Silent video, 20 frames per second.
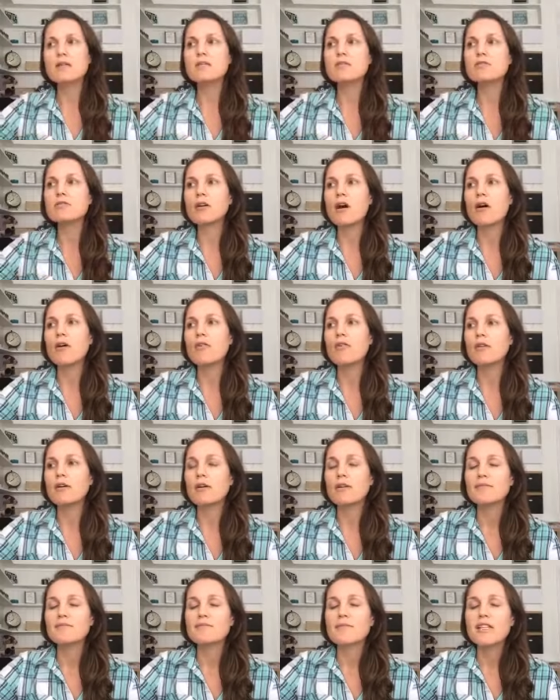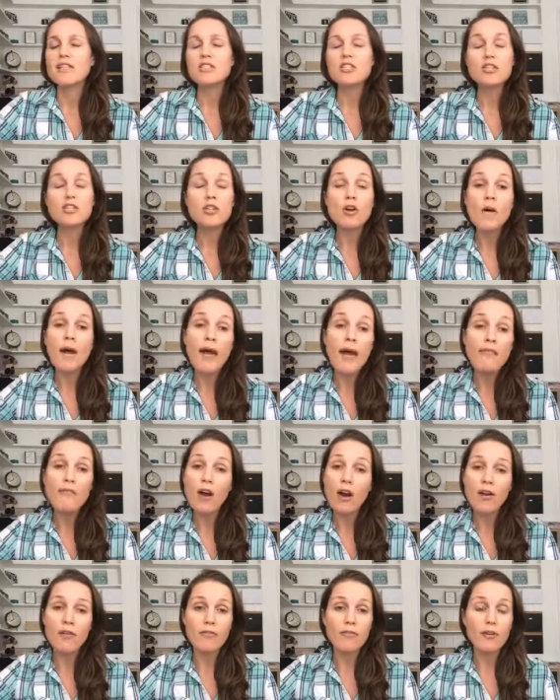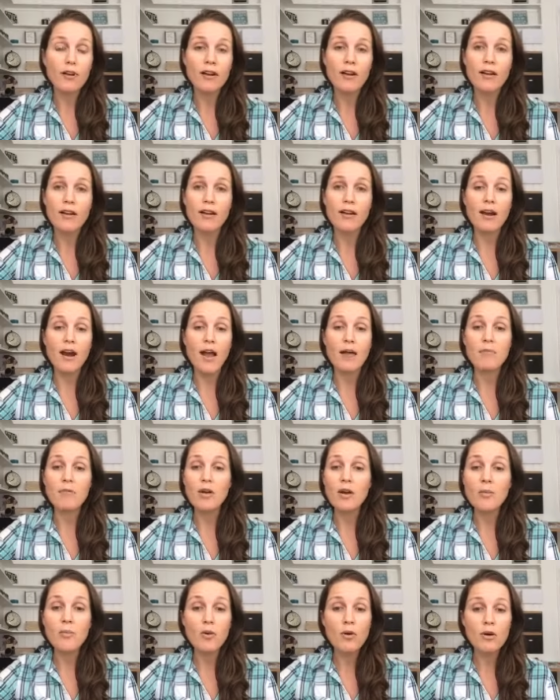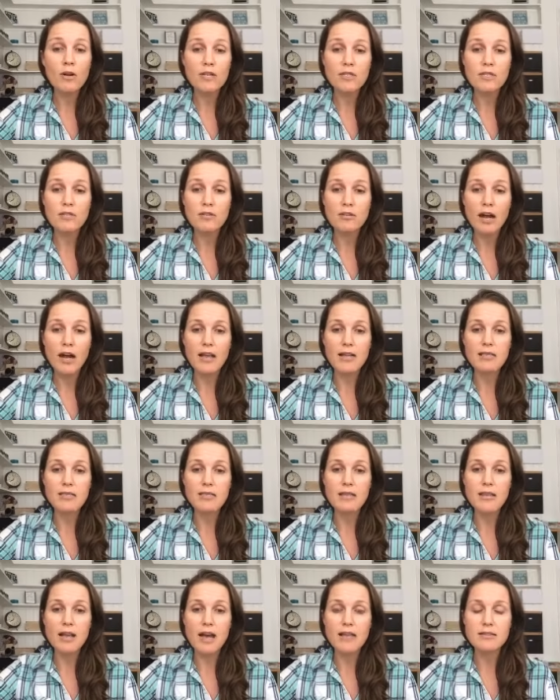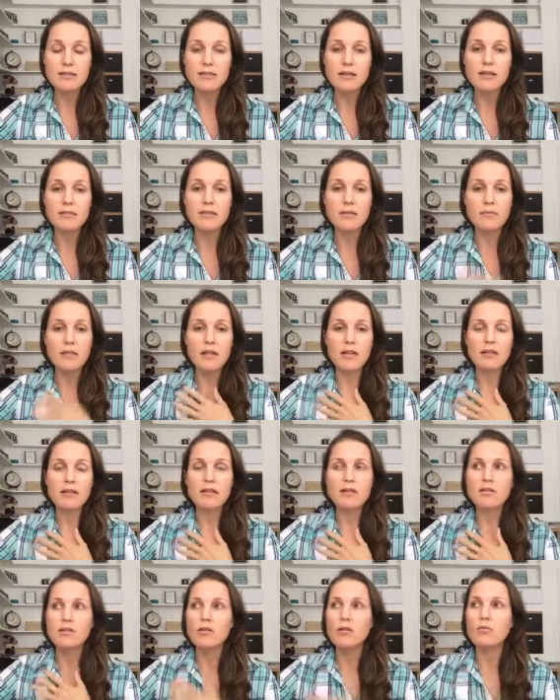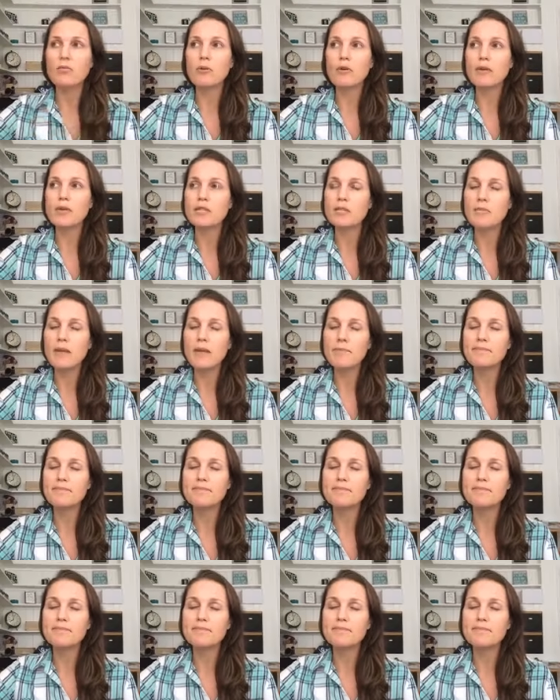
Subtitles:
So just know I have a heart for it and I'm going to pour into you guys. And that's like something that's so important to me.